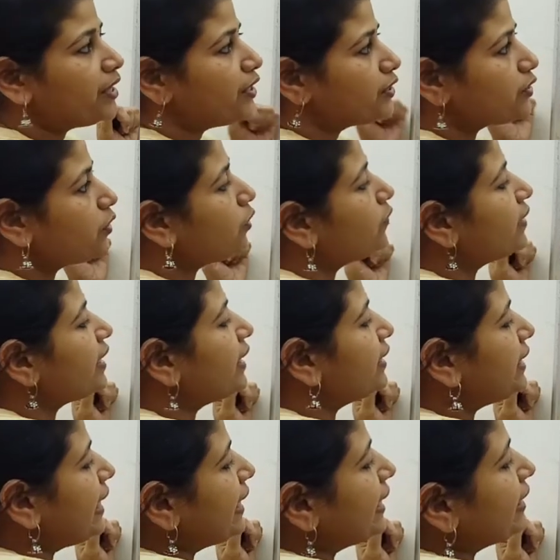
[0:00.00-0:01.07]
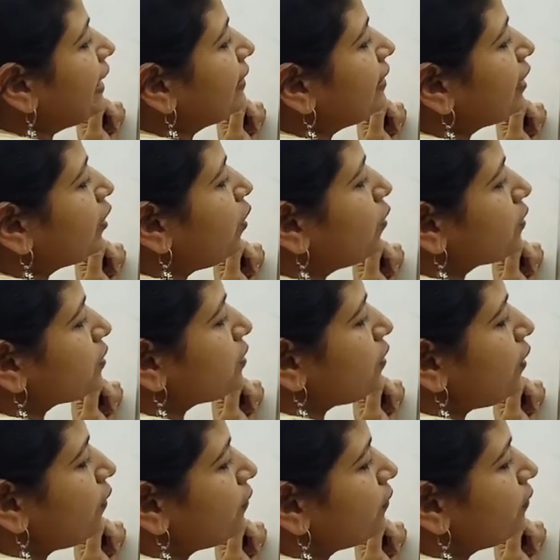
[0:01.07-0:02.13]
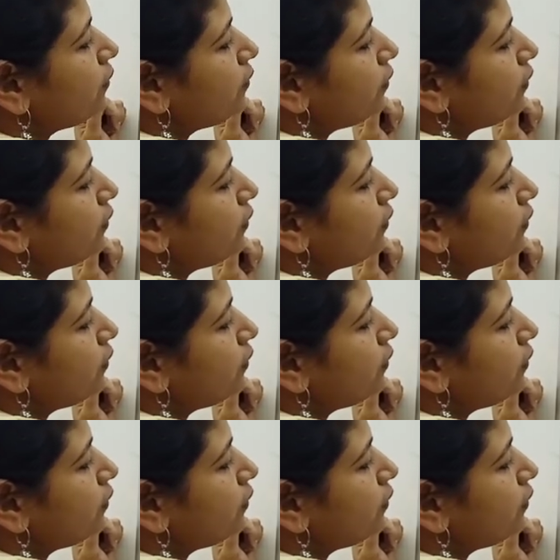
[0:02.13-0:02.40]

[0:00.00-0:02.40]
So we can take let the cost of